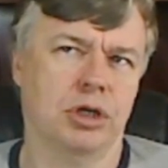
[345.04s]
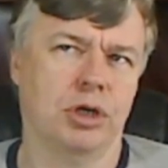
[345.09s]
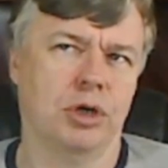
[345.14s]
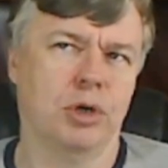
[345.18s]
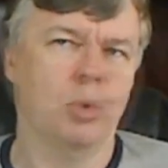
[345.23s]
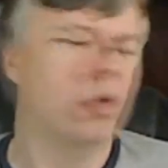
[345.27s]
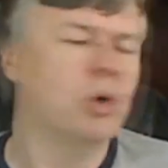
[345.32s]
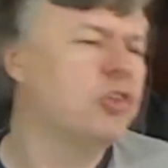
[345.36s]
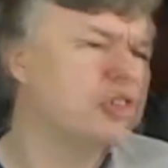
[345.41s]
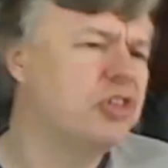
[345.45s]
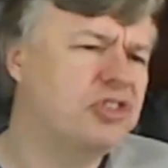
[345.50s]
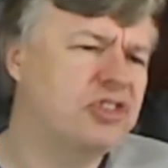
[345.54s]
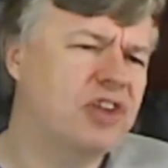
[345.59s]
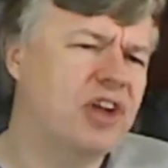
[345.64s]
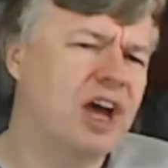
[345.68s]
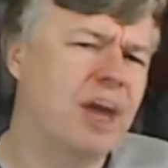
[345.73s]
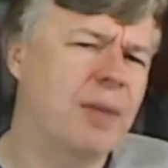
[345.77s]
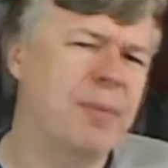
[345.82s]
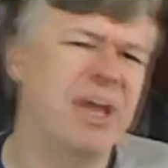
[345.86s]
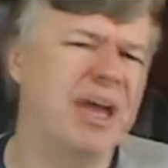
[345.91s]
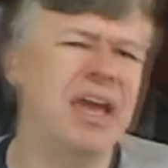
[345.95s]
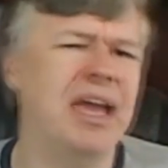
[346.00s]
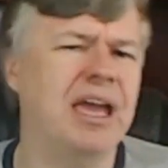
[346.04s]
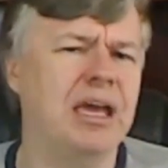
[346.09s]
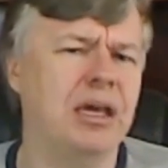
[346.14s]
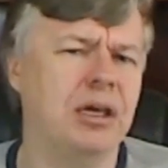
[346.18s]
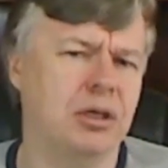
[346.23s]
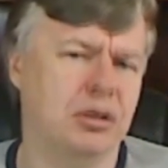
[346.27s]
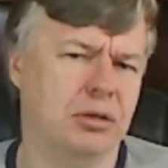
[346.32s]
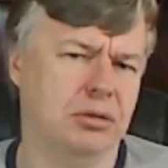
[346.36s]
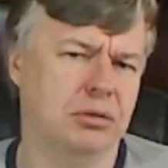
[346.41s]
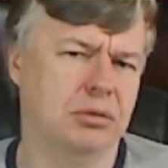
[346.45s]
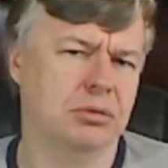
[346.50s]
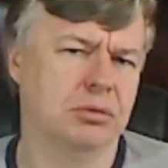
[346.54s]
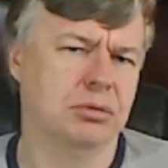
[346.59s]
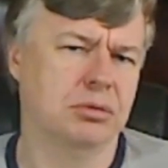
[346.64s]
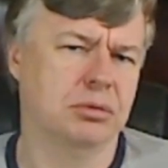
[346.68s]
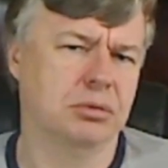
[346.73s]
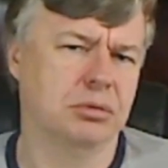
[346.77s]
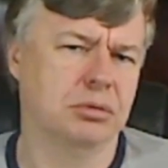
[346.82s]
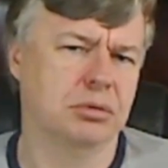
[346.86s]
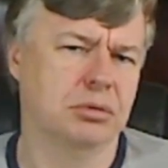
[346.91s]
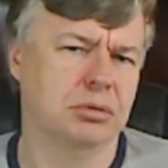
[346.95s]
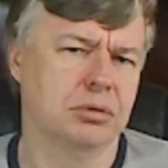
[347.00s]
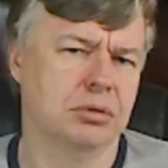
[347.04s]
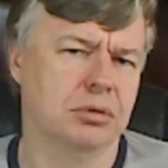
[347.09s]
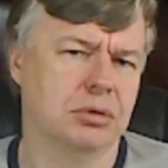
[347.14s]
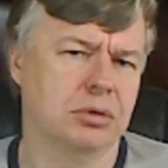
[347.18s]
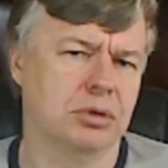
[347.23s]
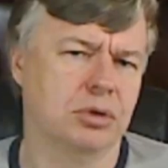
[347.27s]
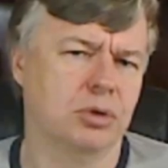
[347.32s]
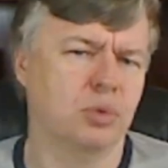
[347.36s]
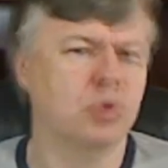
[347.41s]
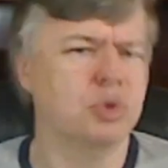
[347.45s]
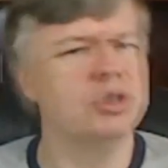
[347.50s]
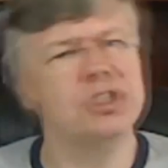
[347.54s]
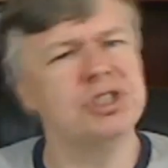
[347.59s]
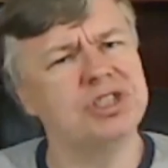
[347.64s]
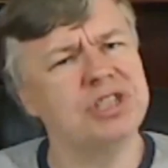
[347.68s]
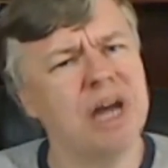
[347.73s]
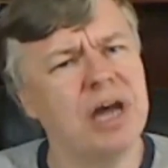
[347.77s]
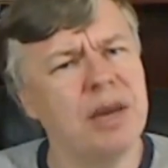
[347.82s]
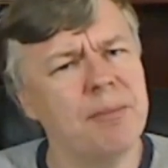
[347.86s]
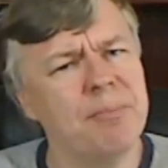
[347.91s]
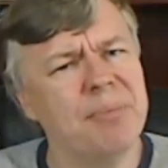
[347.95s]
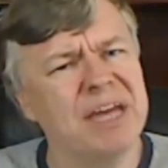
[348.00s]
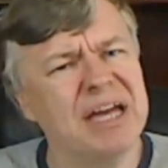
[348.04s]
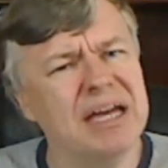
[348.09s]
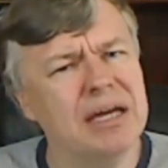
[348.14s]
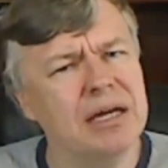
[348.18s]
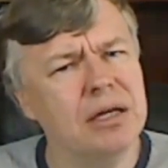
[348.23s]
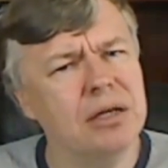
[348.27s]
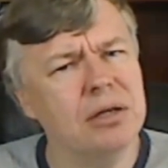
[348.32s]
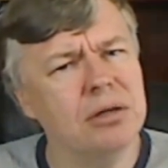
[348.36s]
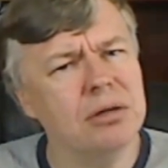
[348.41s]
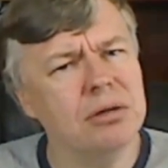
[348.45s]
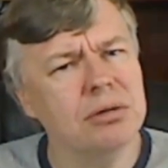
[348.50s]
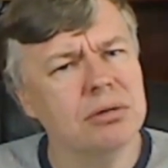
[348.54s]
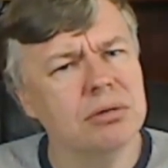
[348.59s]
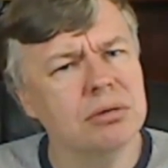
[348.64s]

Where does it stop, Hank? Where does it stop, Ben?